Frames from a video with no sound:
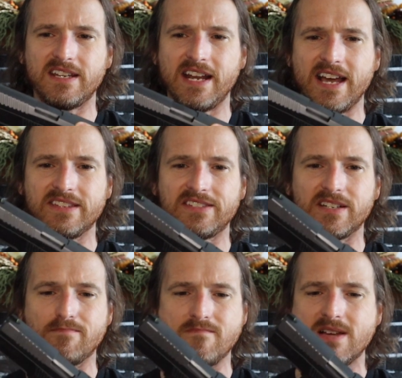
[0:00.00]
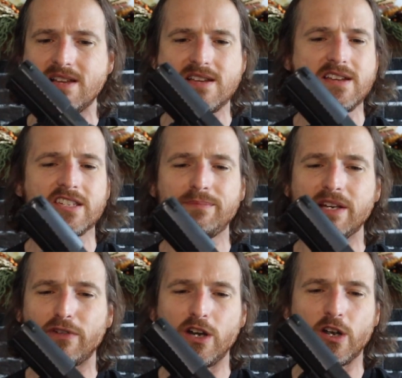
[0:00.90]
it has some
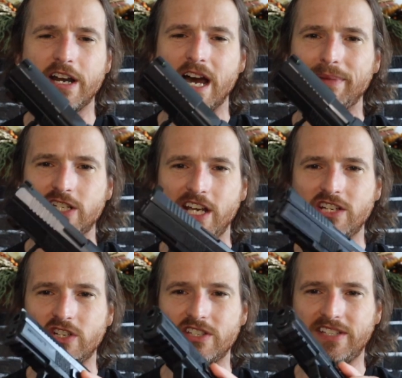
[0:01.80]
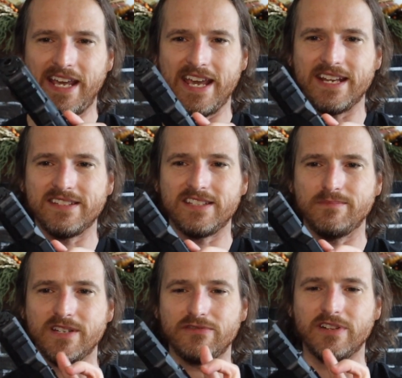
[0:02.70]
different ergonomic changes and
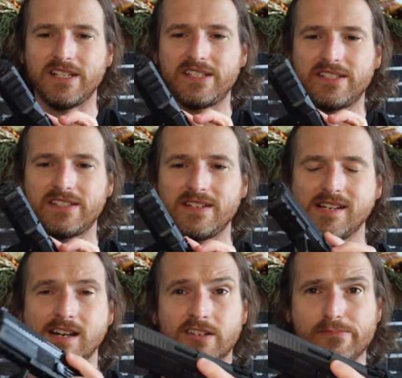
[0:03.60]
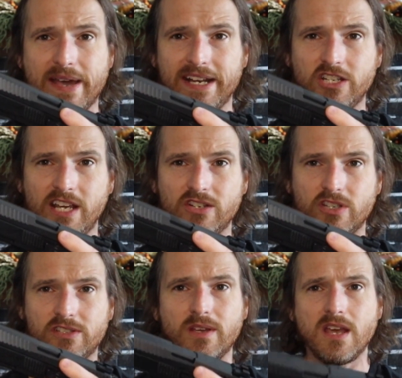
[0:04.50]
some different cosmetic
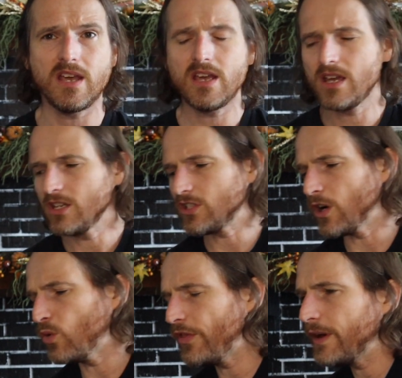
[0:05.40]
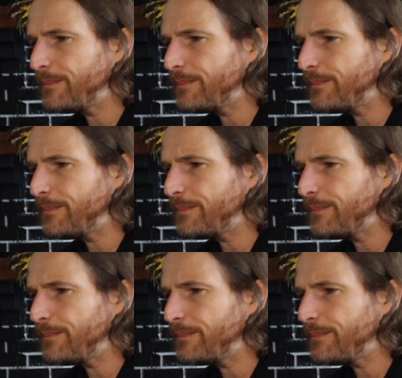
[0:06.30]
changes. So the